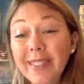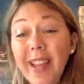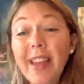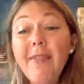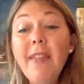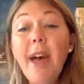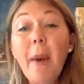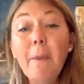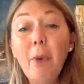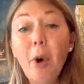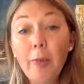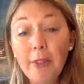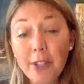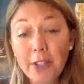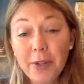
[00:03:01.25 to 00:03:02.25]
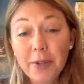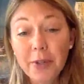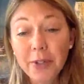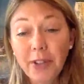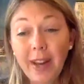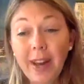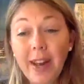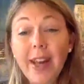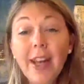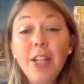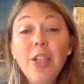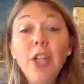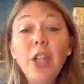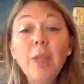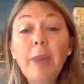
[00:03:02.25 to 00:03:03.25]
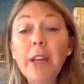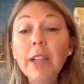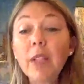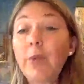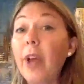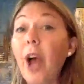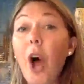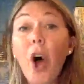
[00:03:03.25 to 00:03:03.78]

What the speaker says: in that moment usually, just because we